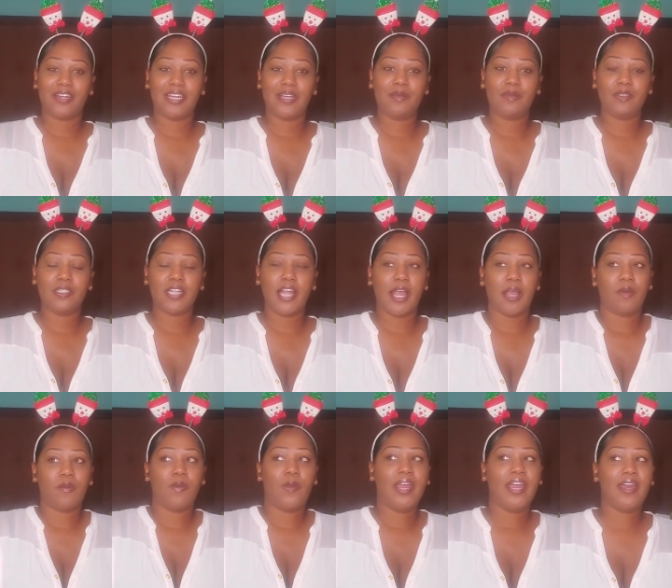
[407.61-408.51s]
He was like,
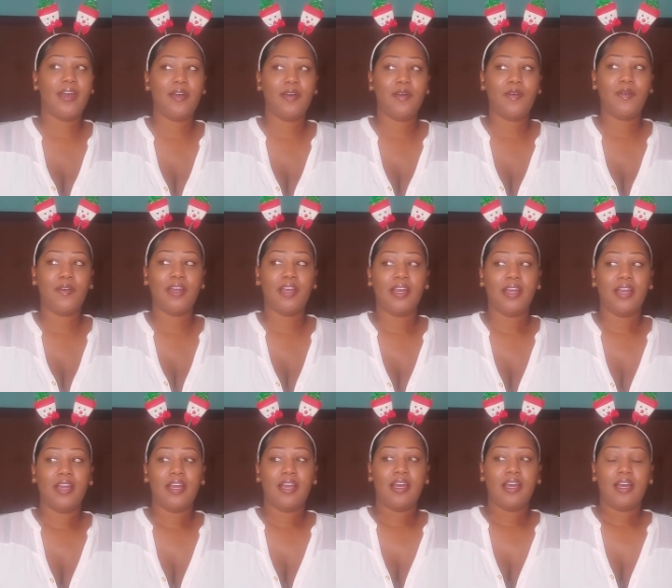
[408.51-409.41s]
"Well,
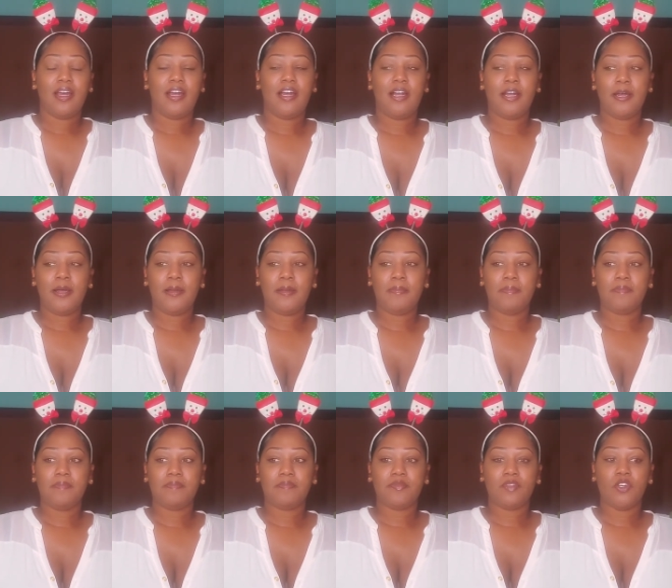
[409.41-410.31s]
um,
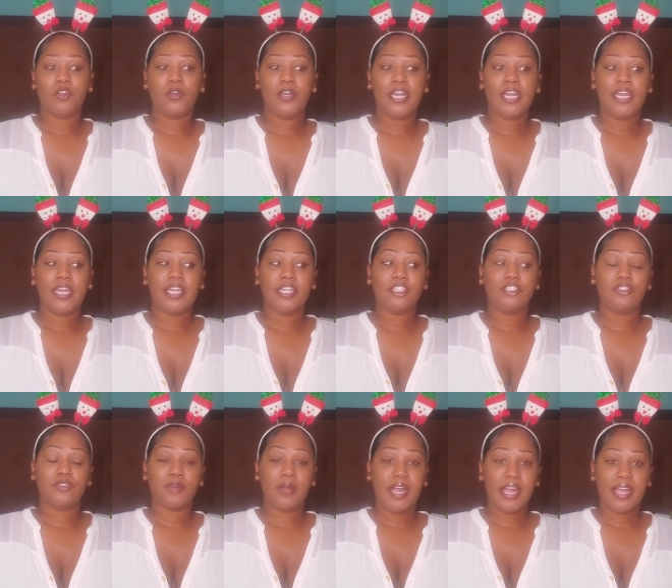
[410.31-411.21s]
you can get
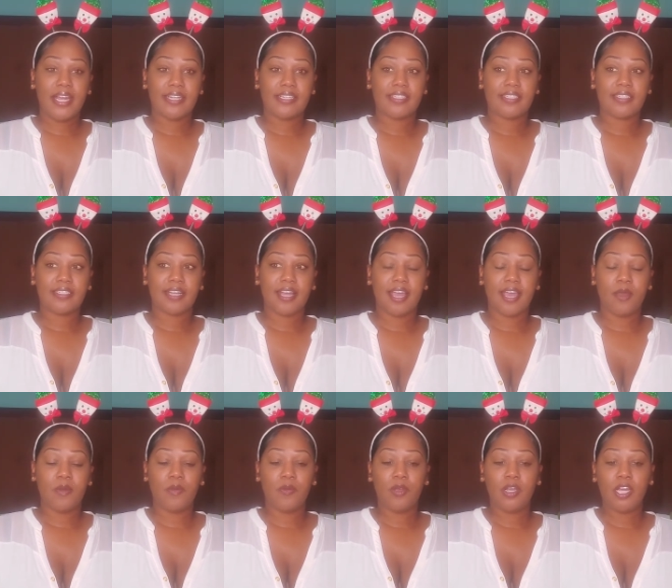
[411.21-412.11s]
dressed
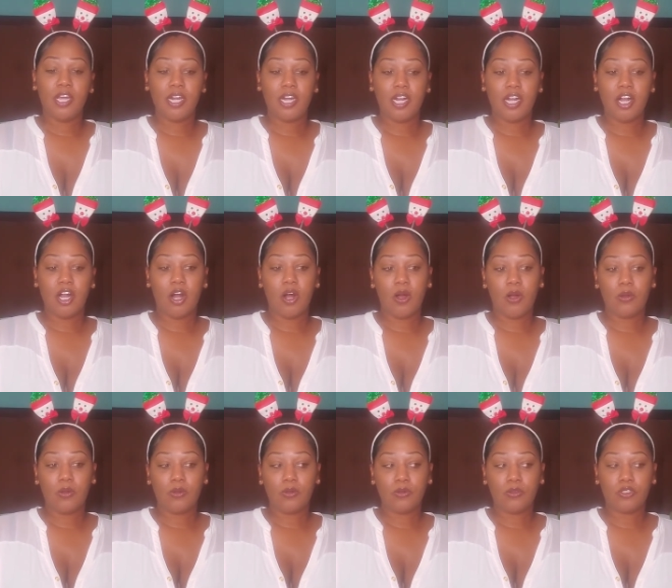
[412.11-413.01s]
and we're gonna
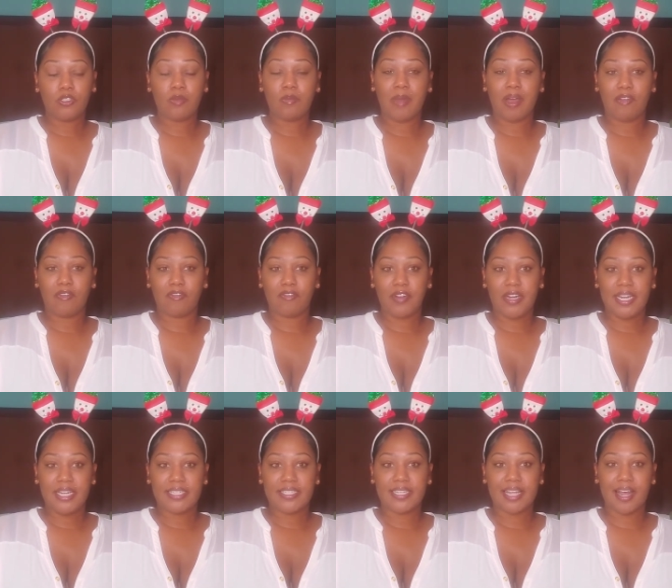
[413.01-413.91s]
go to my
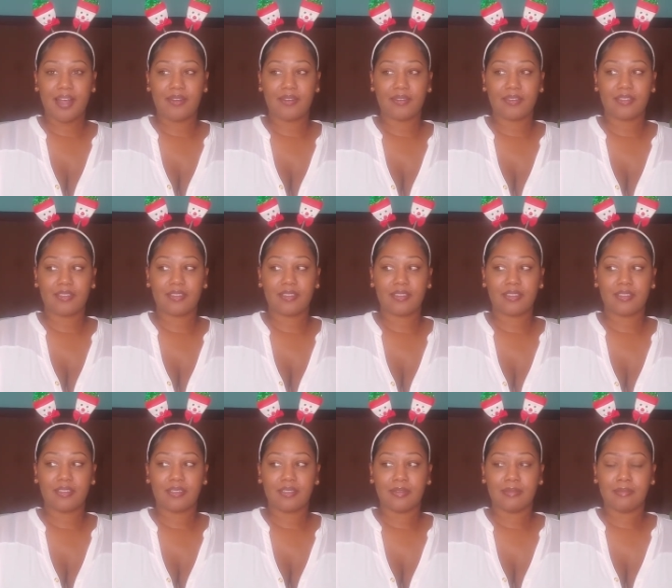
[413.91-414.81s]
friend's house."
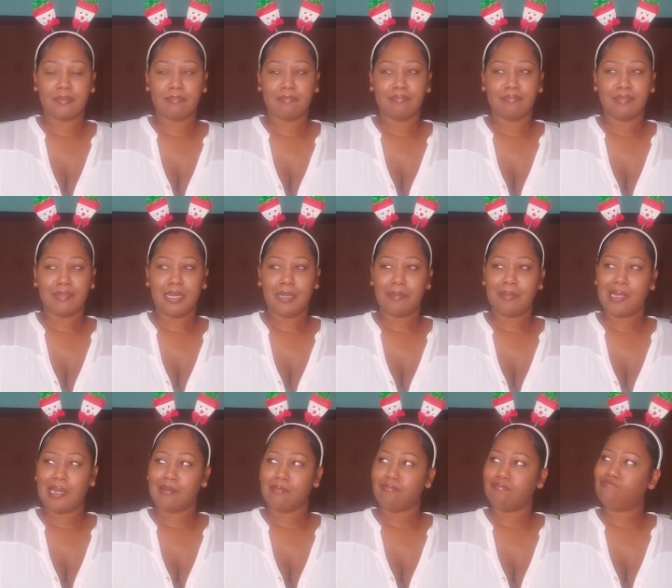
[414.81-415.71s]
I'm
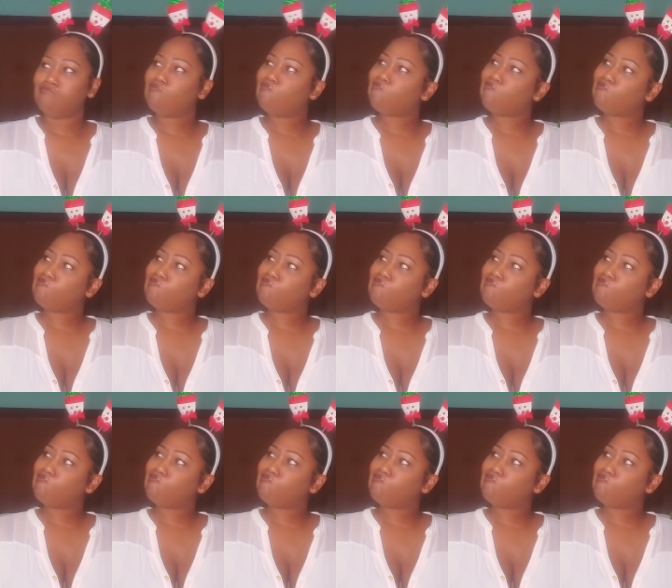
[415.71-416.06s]
like, mm?